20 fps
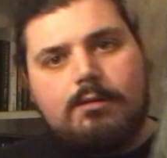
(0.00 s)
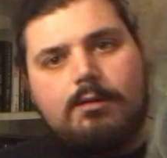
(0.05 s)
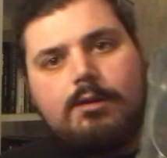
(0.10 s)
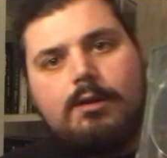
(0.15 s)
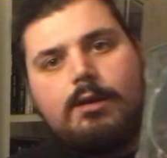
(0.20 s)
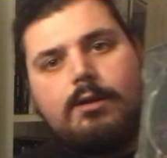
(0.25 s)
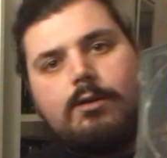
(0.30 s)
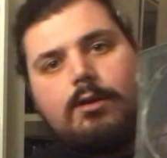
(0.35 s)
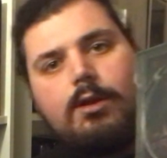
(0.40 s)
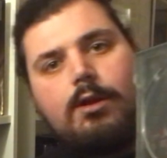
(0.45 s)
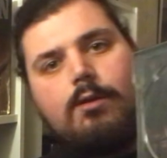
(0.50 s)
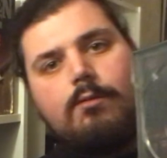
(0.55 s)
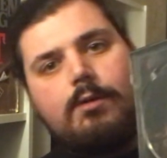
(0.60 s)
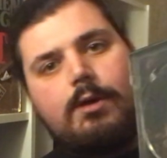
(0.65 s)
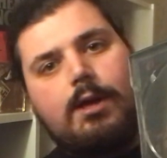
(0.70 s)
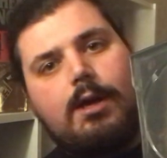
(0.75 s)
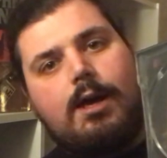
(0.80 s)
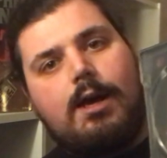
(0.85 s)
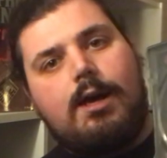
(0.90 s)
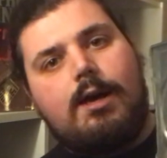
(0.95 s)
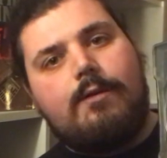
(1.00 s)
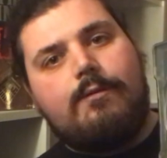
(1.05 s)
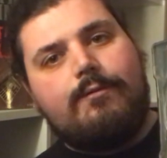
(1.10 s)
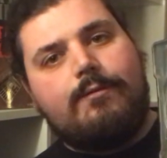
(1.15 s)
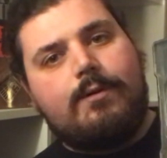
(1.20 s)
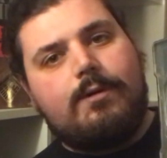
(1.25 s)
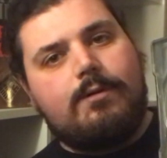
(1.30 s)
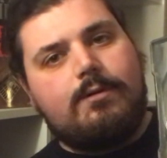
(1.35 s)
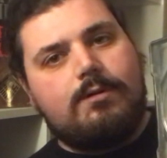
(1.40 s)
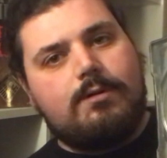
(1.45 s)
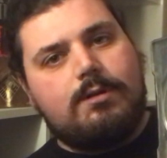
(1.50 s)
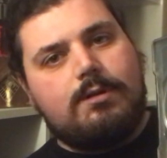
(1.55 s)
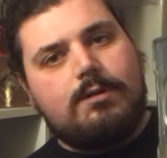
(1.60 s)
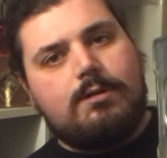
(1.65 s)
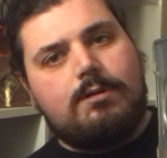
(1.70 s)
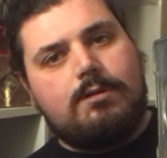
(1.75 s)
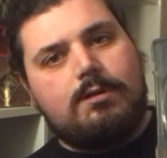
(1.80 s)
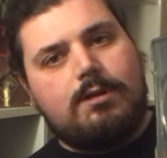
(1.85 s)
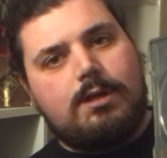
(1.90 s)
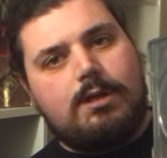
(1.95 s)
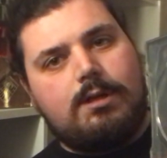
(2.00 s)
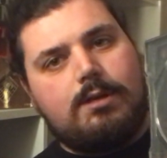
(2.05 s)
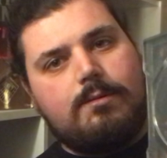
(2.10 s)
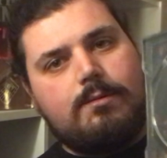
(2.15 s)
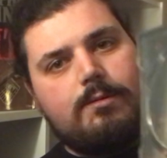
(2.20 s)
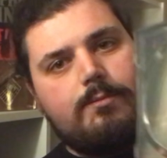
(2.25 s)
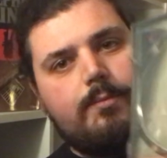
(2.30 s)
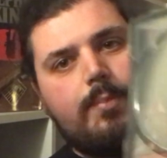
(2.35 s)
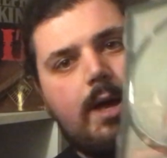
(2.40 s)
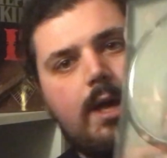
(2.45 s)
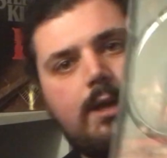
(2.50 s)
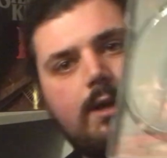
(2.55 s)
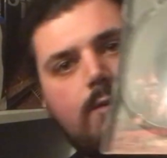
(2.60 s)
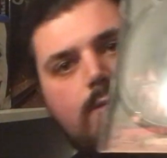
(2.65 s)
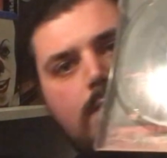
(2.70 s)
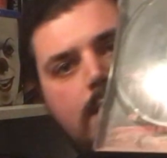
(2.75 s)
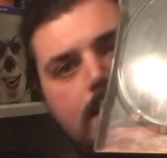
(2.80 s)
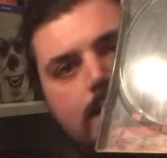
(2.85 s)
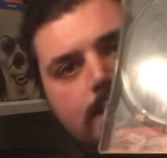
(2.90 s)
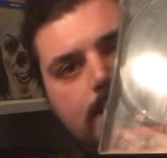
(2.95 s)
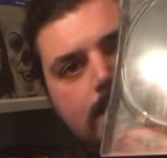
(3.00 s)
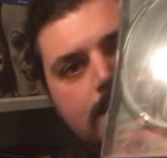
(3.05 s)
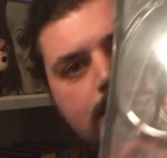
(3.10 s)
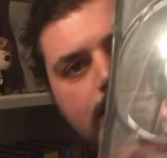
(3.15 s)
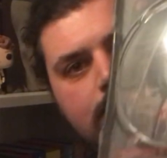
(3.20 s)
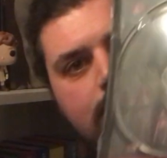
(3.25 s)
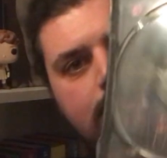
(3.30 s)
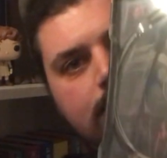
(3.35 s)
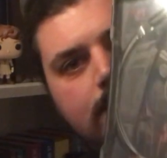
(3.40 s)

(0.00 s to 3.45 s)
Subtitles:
and here we have Pennywise.